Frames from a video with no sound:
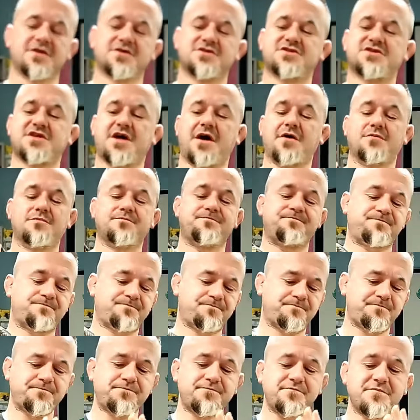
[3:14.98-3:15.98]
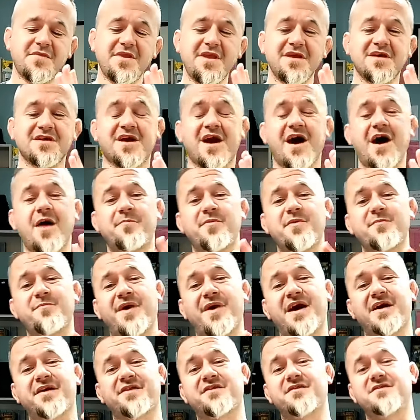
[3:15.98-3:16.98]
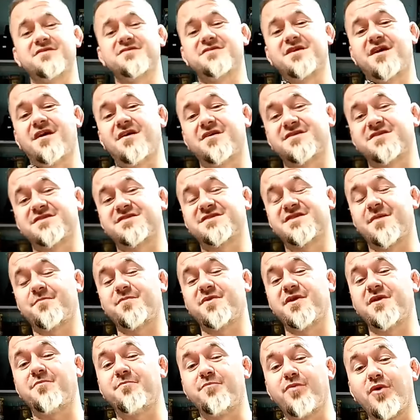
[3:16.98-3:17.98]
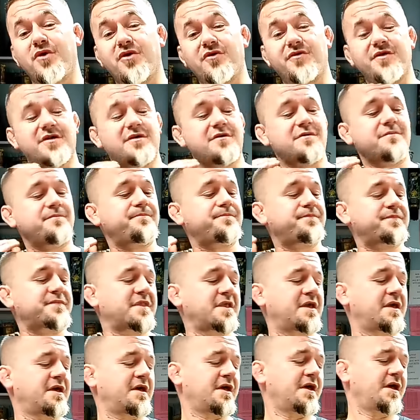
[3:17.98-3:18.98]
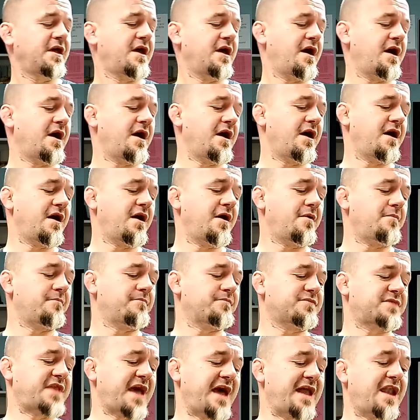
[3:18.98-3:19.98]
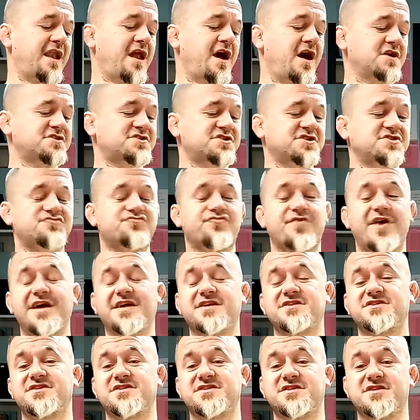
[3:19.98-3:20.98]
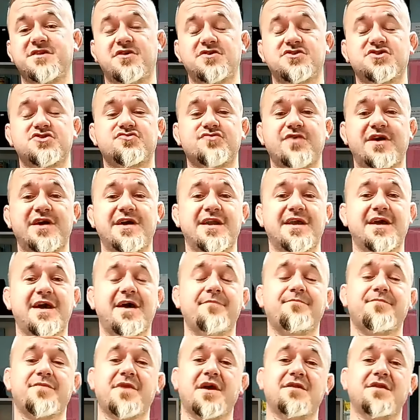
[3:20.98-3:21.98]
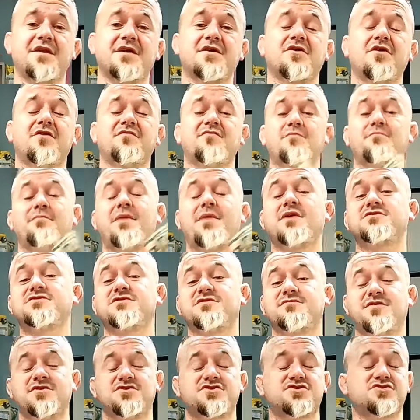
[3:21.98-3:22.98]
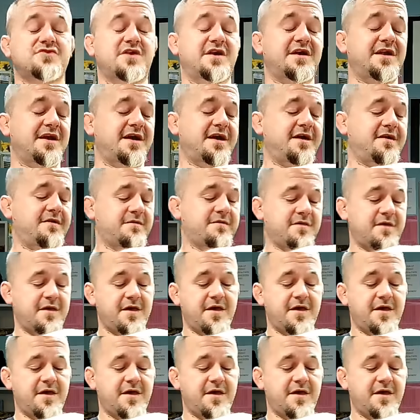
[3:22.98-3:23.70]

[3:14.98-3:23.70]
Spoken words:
So carpet pythons are semi-arboreal. Their largest range is in Australia, and they cover most of Australia,